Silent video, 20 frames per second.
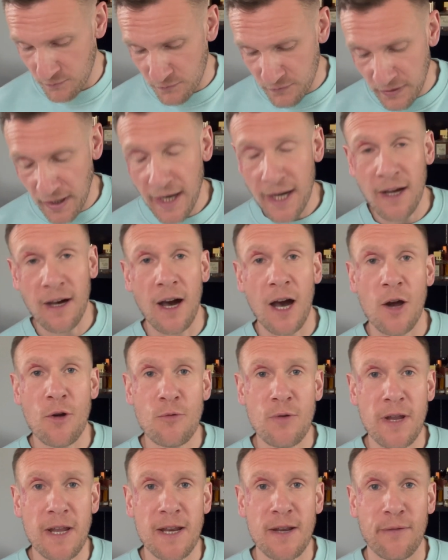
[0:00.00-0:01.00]
They are
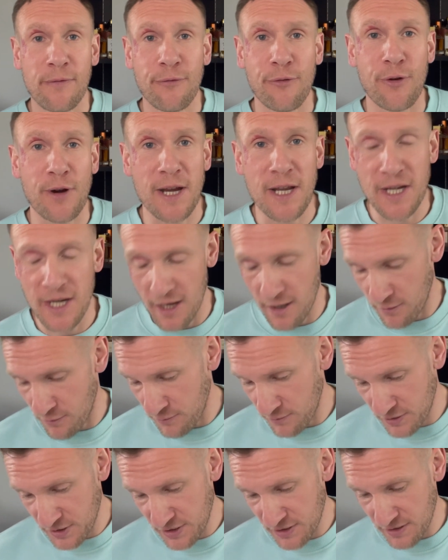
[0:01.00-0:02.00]
only the three
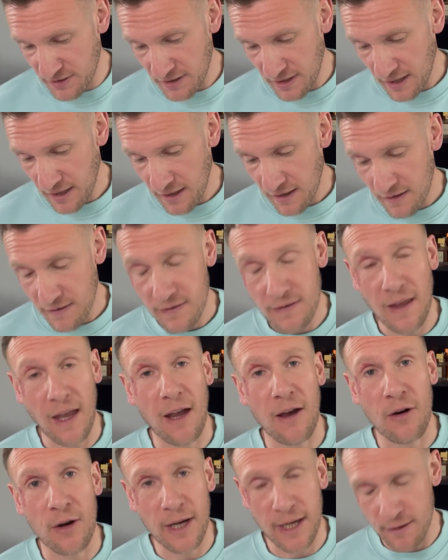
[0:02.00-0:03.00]
notes that
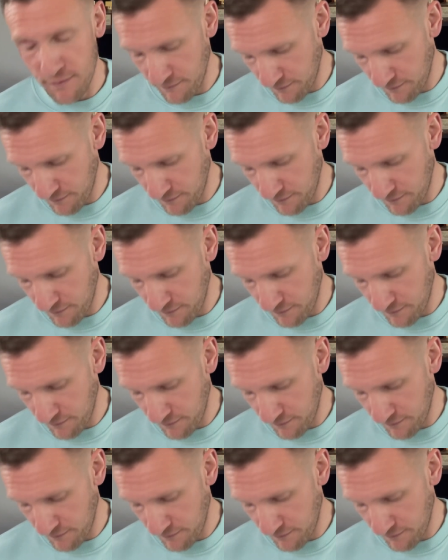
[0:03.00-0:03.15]
I can